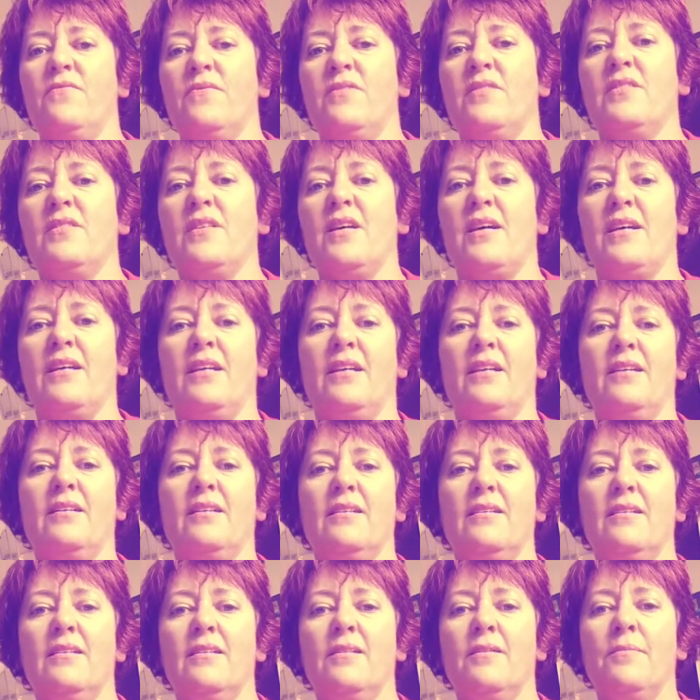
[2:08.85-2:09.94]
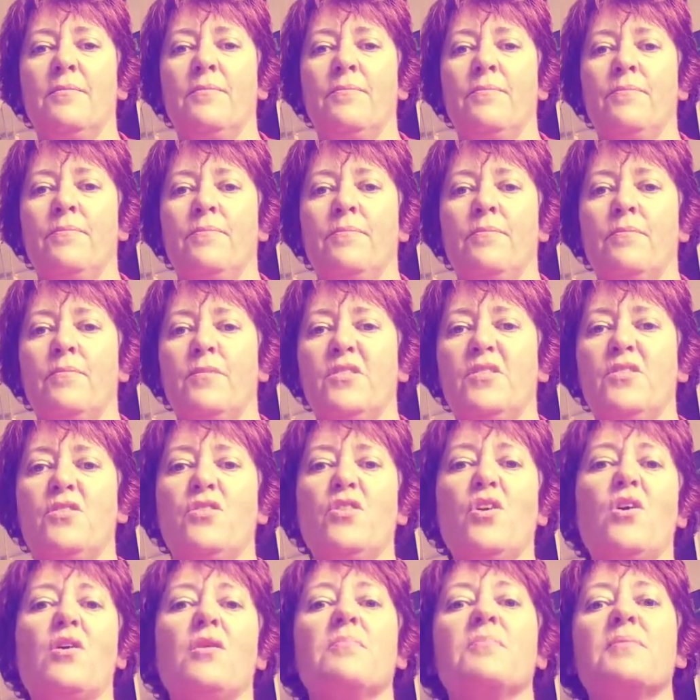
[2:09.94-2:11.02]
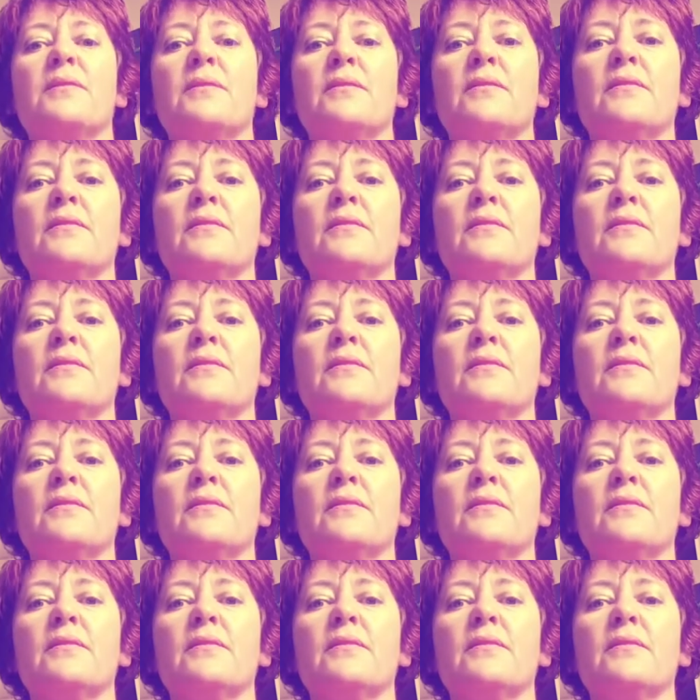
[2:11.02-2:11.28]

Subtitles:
saying, stop,